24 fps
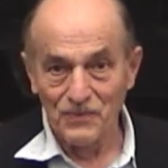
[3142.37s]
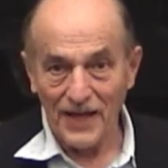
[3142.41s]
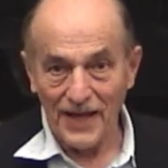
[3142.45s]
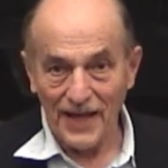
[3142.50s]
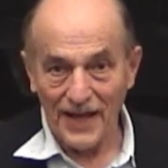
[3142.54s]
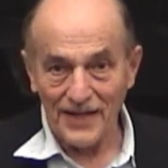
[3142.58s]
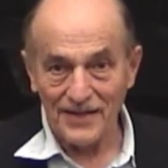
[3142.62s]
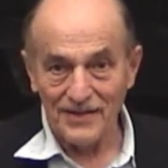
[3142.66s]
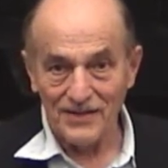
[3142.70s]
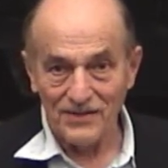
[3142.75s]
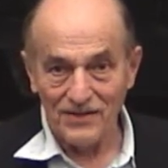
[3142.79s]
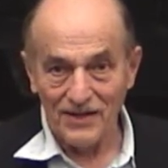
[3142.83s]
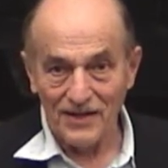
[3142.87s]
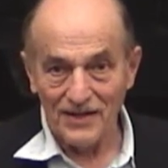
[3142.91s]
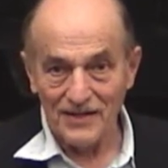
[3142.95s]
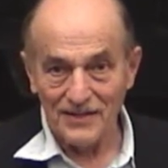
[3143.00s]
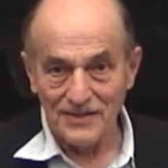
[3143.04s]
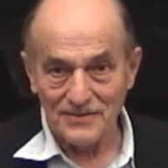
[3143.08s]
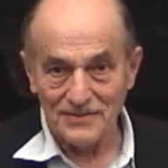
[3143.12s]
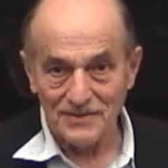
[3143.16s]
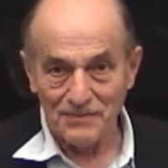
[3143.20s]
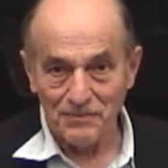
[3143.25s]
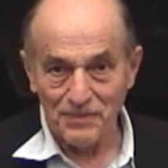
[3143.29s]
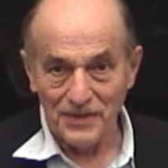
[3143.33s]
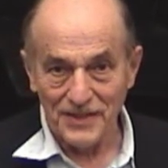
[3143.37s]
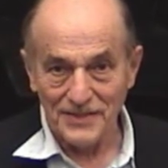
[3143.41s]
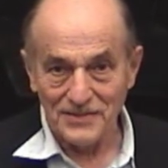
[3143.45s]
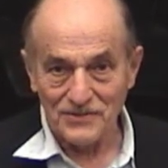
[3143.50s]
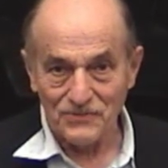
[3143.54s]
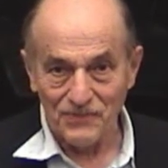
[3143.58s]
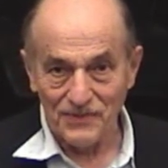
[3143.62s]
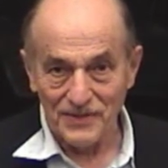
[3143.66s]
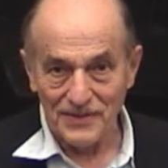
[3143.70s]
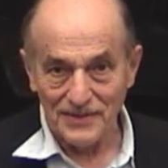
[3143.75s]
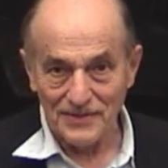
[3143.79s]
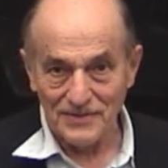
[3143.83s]
added on as a
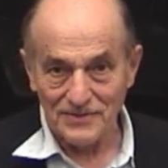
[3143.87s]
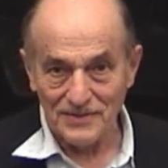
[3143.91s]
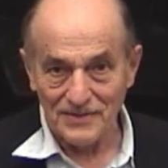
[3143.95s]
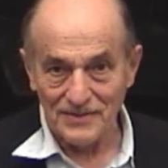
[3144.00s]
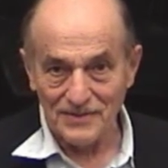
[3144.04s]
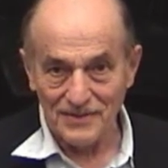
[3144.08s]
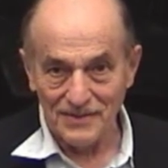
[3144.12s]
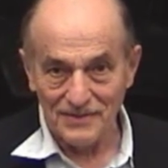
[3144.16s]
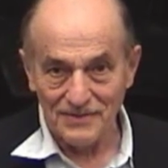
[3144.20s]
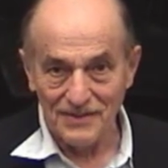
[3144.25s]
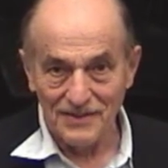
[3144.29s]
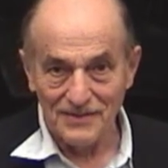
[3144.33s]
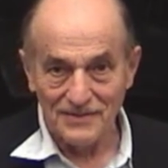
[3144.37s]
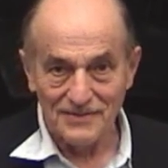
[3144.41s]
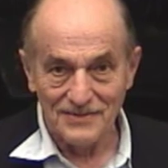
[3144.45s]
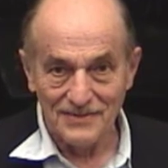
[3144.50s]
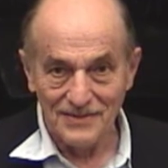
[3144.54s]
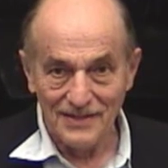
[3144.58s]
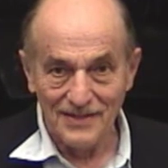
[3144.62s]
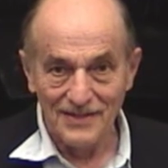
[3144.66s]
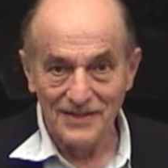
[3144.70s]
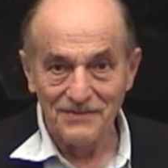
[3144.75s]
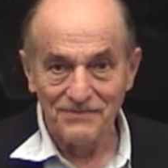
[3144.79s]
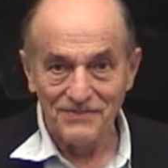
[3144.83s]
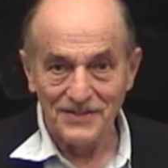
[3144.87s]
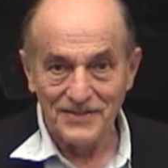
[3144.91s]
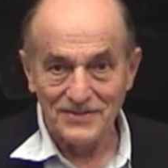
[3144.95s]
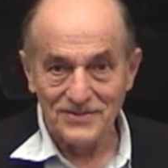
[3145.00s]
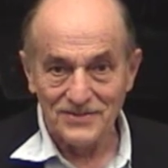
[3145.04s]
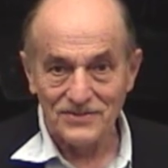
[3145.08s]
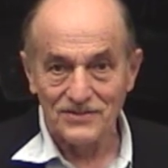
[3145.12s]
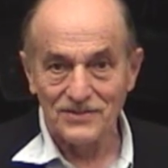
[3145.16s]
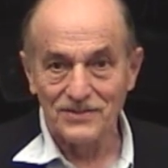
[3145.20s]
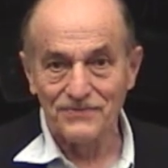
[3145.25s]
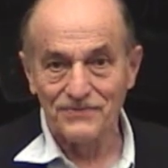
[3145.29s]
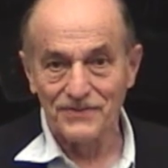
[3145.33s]
place where the, the
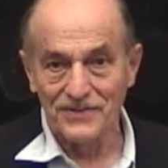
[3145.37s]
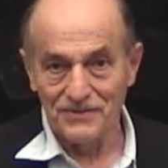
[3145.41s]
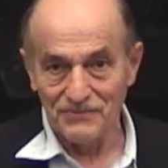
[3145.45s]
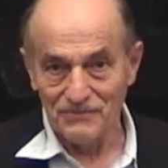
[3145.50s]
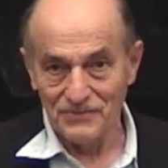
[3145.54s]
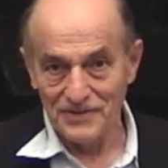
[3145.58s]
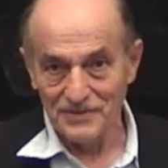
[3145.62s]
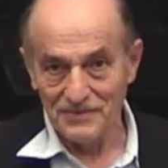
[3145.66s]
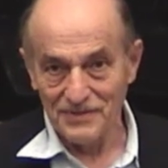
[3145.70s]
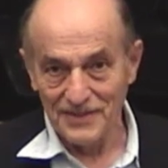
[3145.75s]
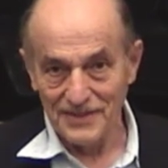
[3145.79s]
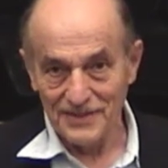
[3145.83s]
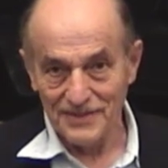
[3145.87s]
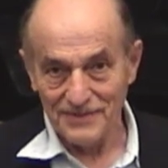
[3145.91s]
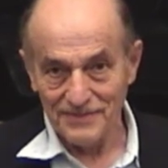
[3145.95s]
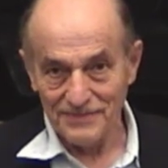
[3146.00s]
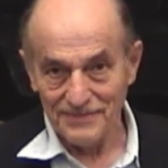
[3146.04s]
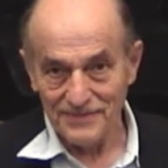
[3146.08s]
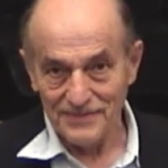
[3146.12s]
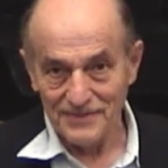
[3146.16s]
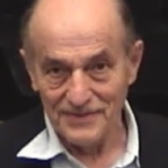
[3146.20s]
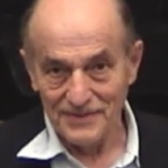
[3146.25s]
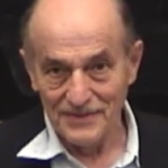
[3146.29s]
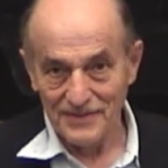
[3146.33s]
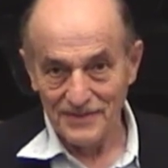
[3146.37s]
live-in servant would live.